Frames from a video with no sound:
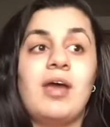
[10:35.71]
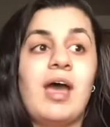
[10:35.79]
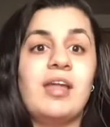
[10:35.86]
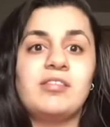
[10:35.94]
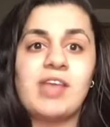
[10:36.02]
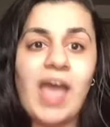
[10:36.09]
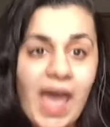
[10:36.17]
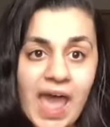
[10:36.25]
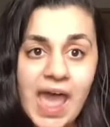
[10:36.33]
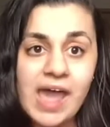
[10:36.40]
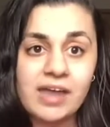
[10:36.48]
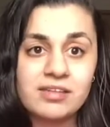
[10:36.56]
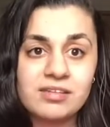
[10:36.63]

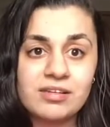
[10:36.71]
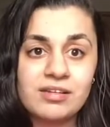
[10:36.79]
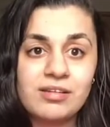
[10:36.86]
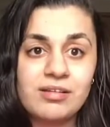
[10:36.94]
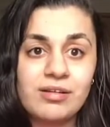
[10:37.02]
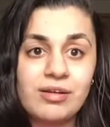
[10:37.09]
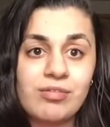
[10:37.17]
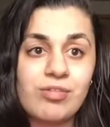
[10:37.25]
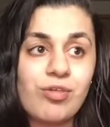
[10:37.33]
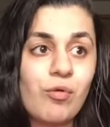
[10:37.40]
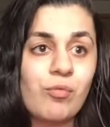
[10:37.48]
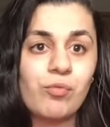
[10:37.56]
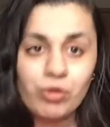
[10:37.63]
attacked
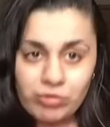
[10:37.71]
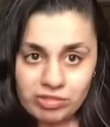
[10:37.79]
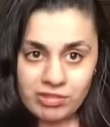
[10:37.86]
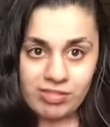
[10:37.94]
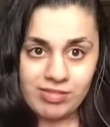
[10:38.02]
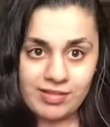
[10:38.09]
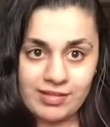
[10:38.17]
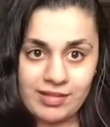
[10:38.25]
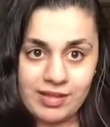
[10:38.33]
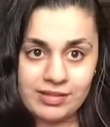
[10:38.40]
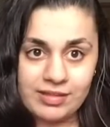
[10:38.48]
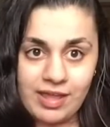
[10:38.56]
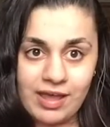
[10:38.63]
so ruthlessly
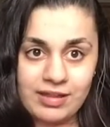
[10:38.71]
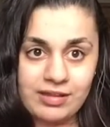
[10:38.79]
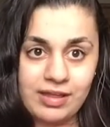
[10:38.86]
like that.